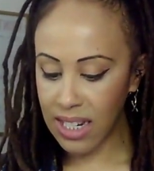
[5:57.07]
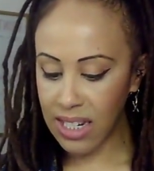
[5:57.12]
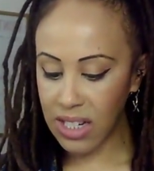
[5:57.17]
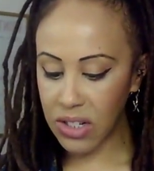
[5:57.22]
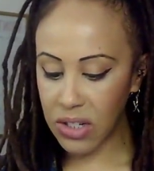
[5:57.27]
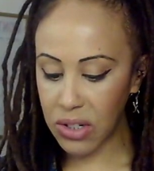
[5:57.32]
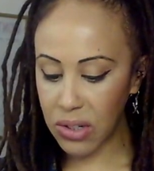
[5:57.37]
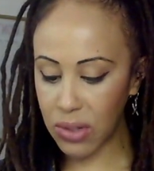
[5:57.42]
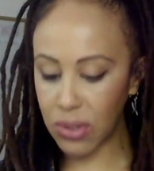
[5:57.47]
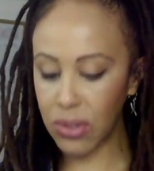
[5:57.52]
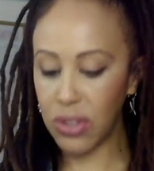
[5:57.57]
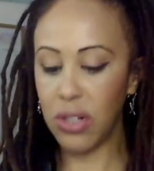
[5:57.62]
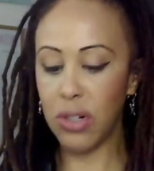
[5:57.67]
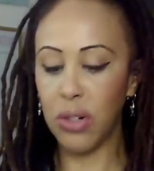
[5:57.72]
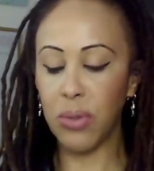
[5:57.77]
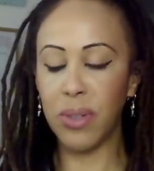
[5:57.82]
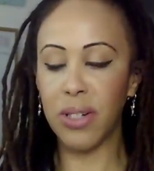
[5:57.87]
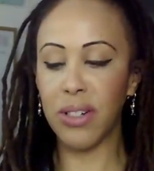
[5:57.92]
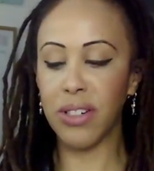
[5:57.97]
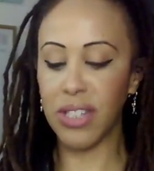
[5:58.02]
So you don't
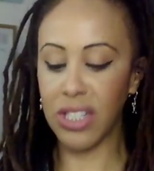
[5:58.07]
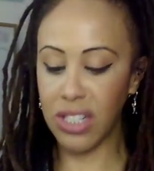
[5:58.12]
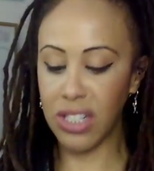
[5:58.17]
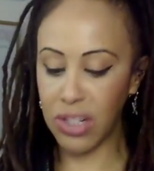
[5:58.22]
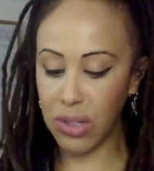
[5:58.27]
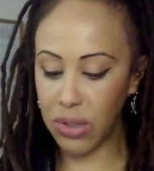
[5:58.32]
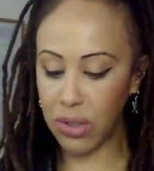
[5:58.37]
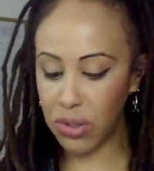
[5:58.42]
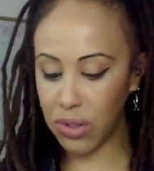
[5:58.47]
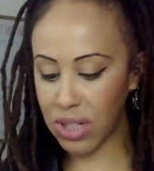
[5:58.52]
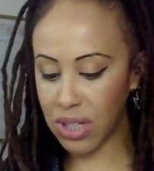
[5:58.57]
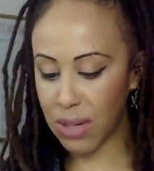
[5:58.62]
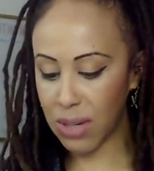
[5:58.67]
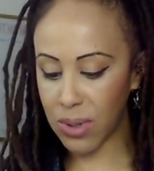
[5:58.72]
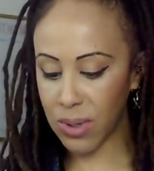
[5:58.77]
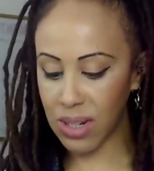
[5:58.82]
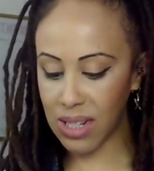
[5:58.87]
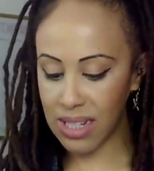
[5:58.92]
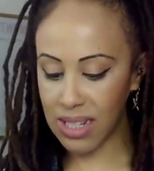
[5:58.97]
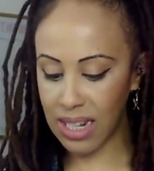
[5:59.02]
want to use that
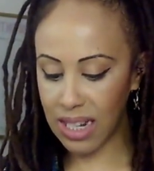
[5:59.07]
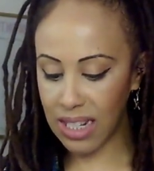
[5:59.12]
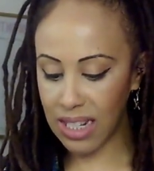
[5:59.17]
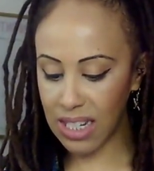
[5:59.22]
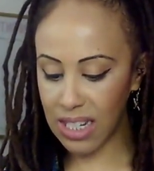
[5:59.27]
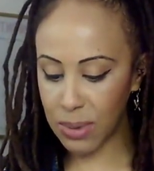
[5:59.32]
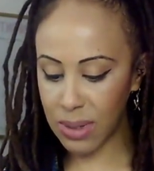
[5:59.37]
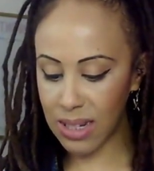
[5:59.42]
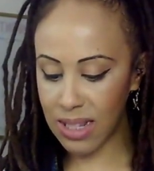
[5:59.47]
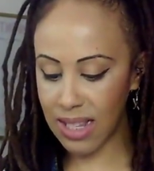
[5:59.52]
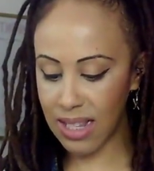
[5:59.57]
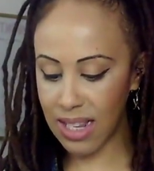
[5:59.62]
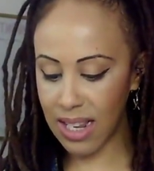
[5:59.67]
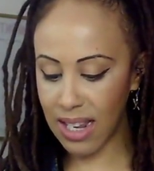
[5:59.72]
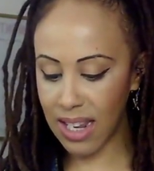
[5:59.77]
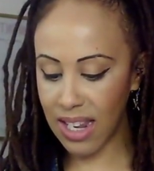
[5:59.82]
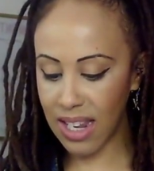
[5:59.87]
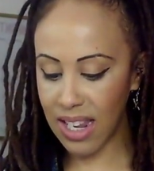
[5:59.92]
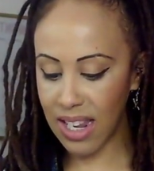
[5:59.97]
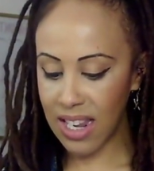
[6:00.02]
word selling. You want to
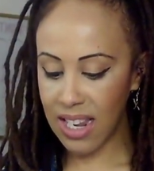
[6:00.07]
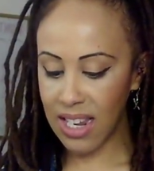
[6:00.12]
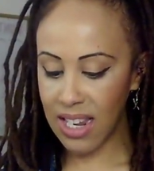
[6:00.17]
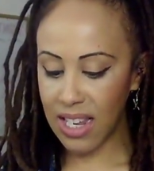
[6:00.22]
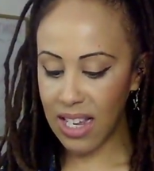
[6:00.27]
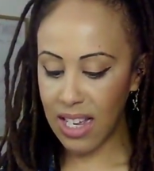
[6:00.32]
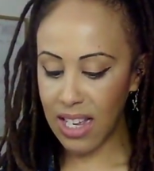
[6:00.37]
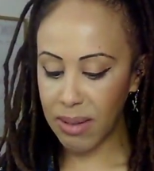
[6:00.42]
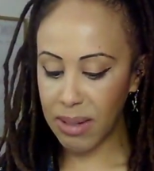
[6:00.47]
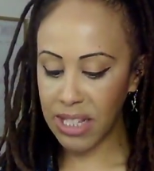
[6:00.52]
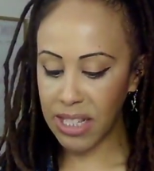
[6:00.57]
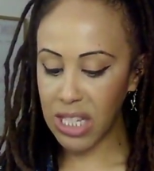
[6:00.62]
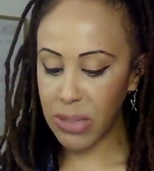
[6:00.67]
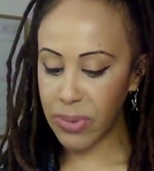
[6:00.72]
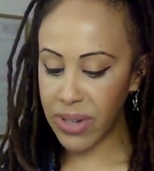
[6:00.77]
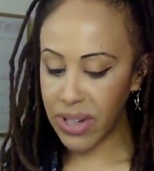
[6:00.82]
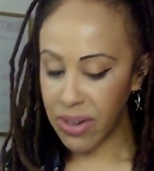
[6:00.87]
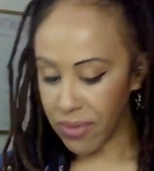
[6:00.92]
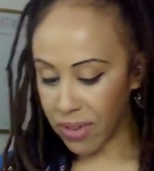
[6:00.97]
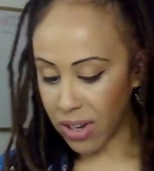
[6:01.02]
say get
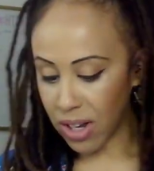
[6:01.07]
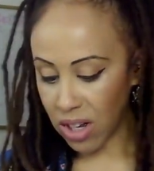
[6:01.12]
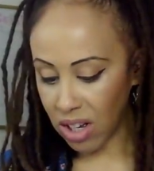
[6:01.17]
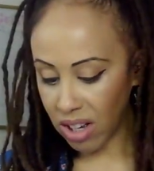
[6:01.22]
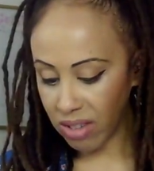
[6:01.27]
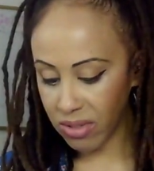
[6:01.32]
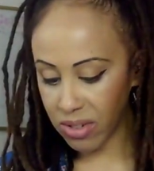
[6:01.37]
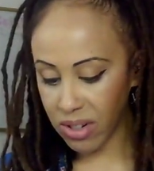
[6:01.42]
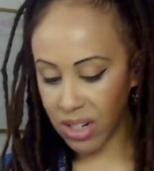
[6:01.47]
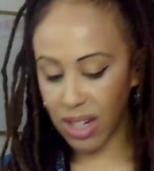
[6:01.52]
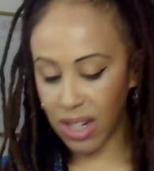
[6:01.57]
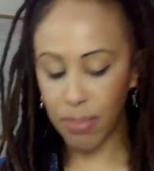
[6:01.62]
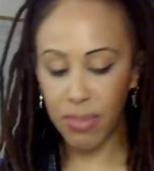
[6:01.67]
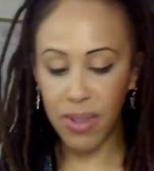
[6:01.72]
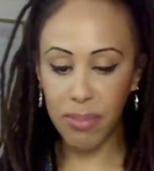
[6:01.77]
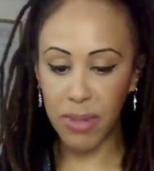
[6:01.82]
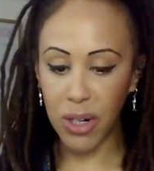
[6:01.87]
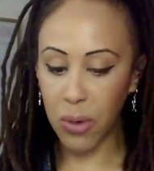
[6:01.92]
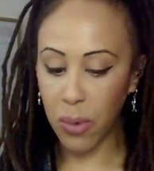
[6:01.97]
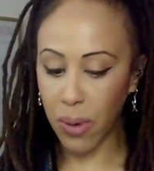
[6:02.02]
someone involved or help
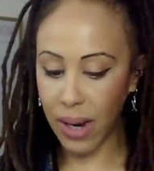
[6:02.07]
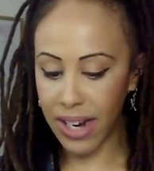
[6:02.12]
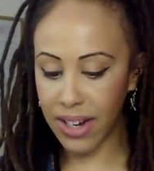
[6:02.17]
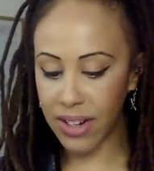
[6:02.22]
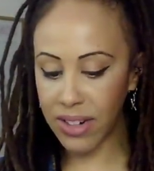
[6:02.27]
them acquire